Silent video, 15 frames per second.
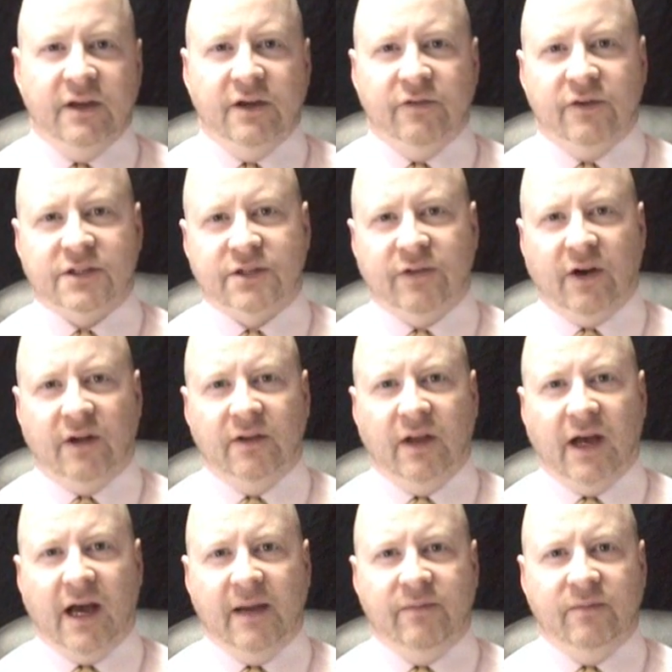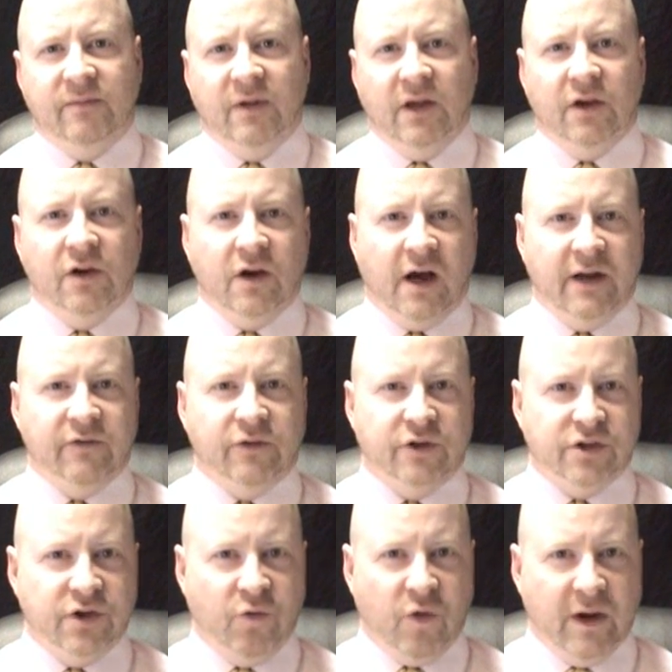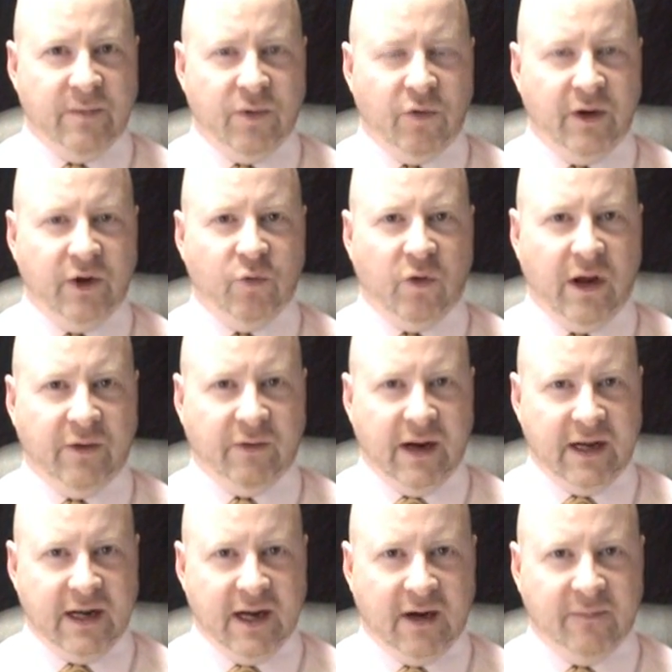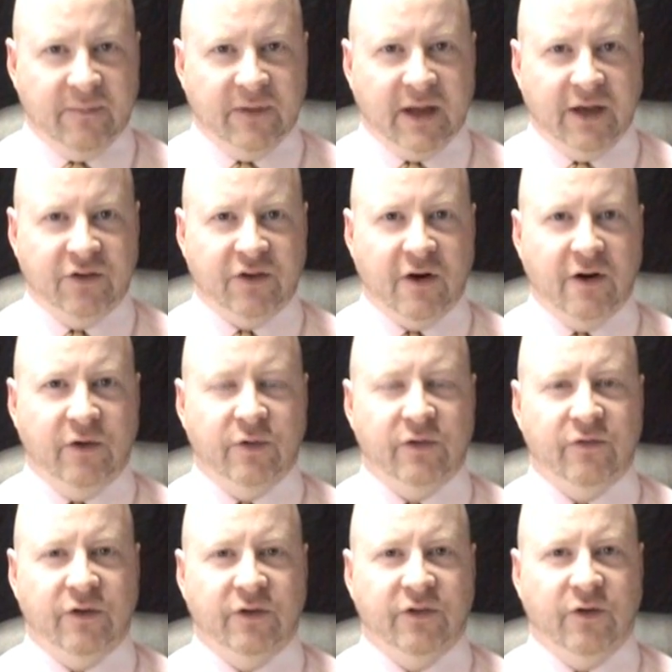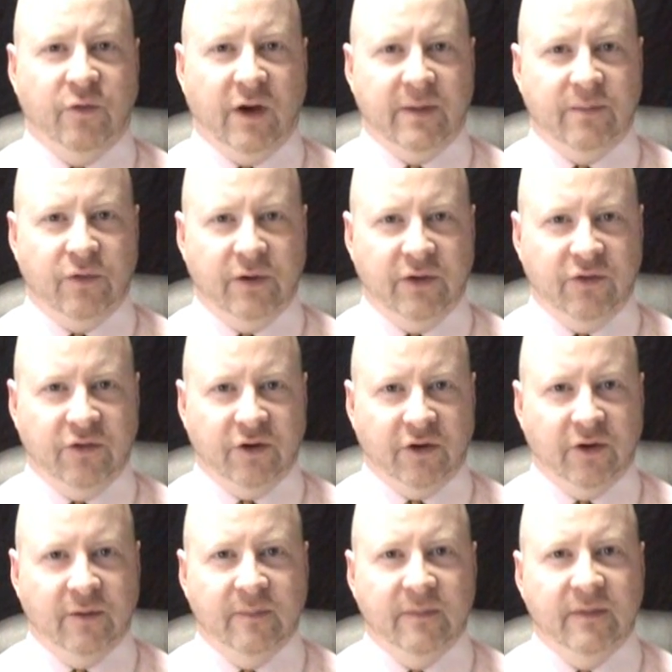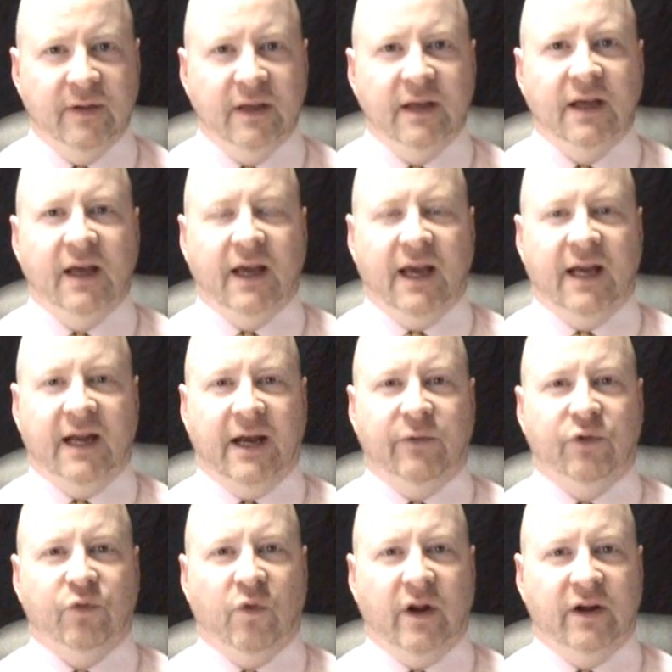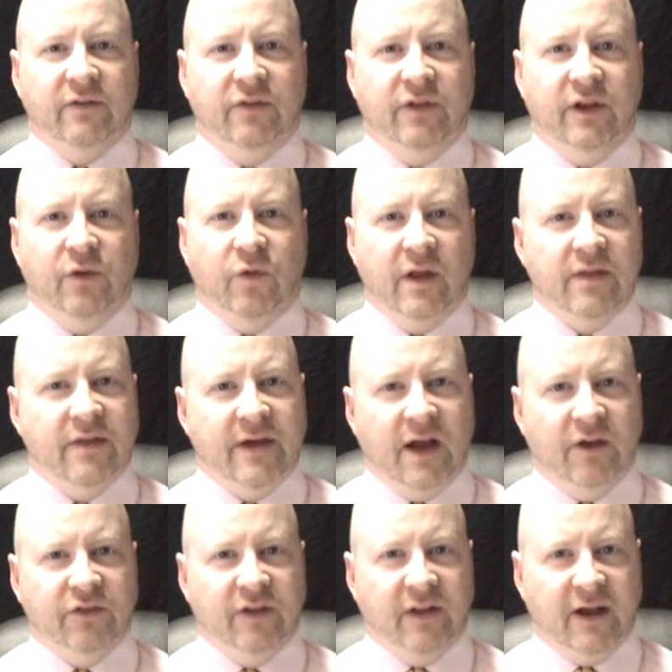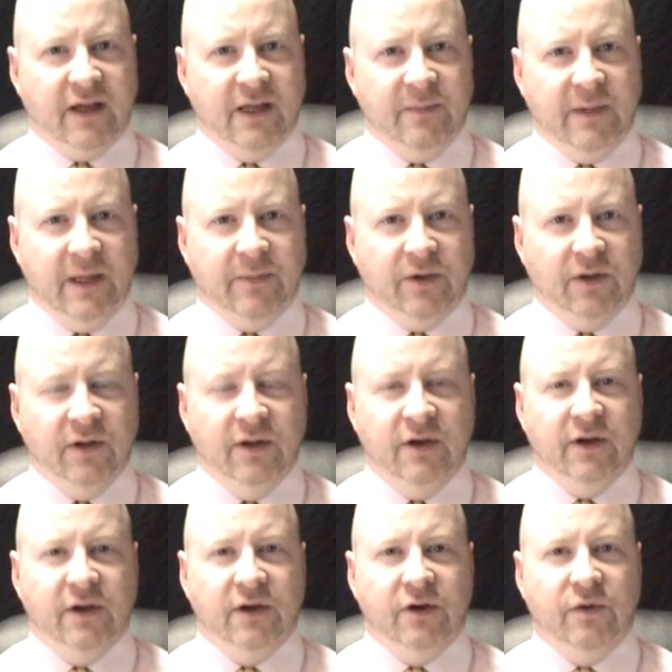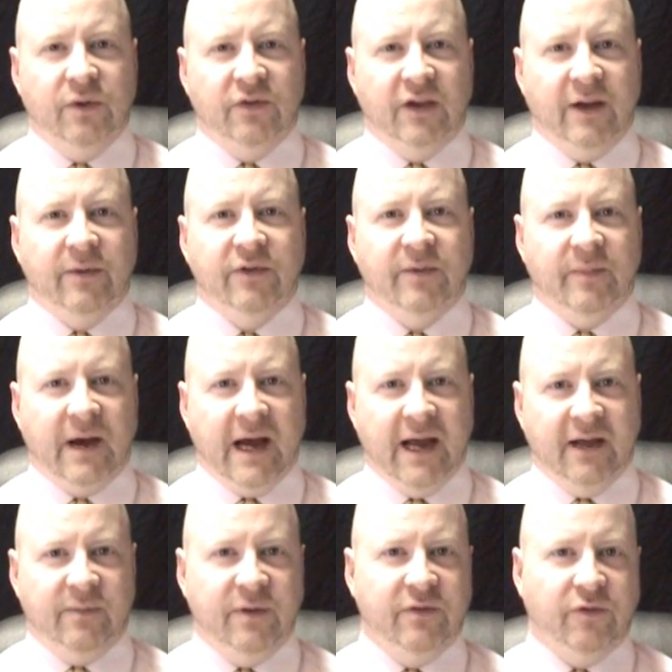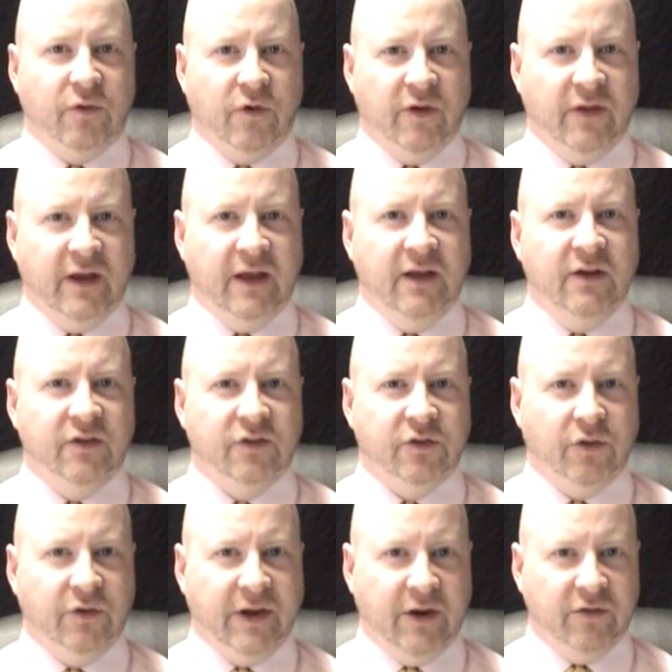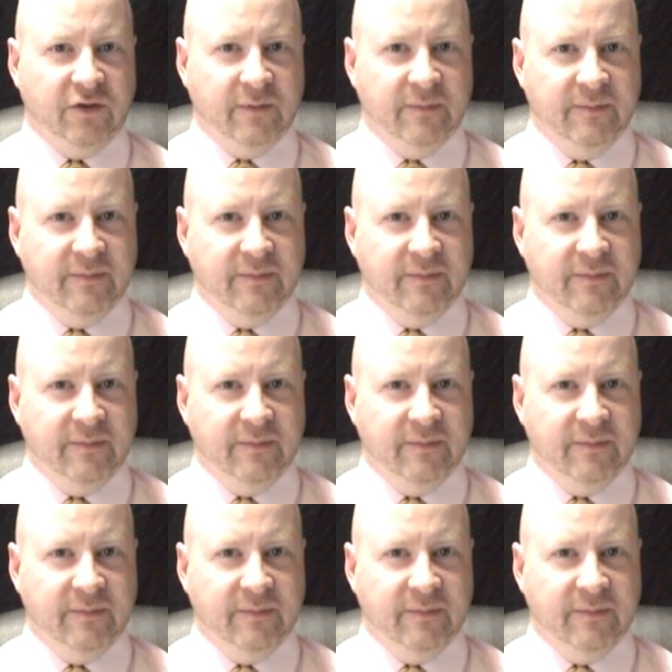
First of all, I've got version 1.1 right now. I started with version 1.0, and I was one of the 1,000 lucky people who was able to buy it before they sold out.